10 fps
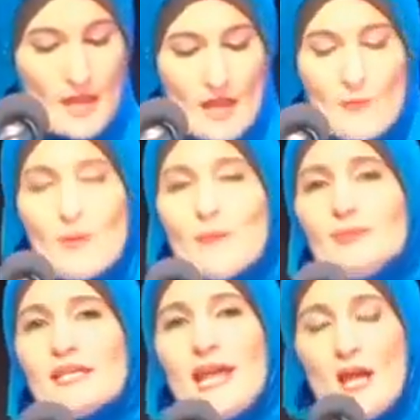
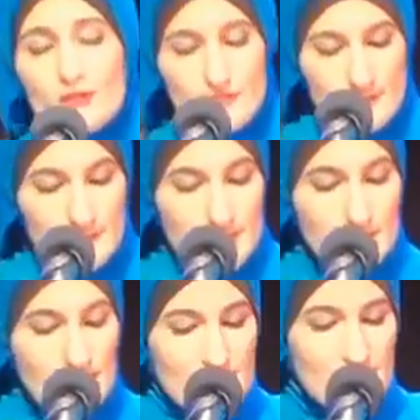Public health to me
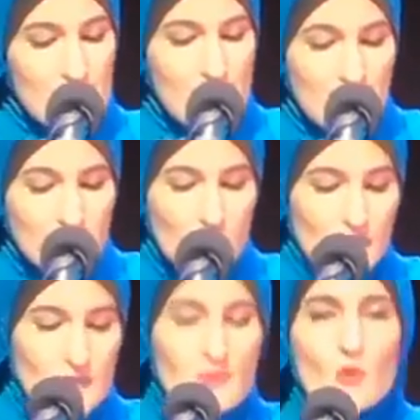means the mental,
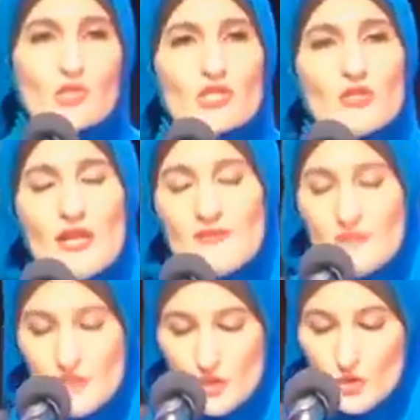emotional, and
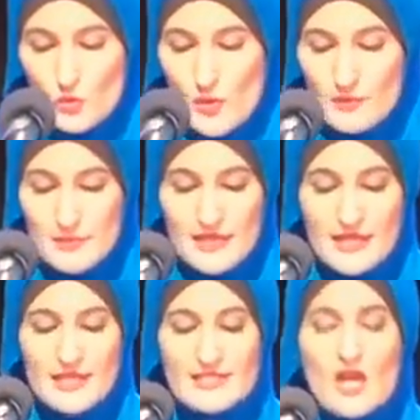physical
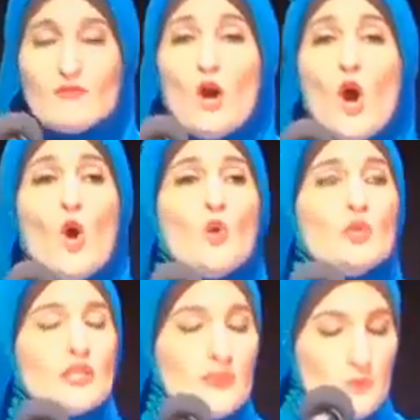well-beings of whole
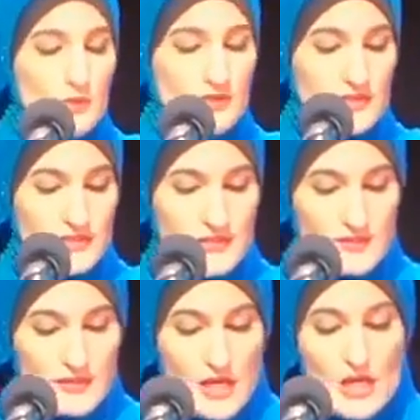communities.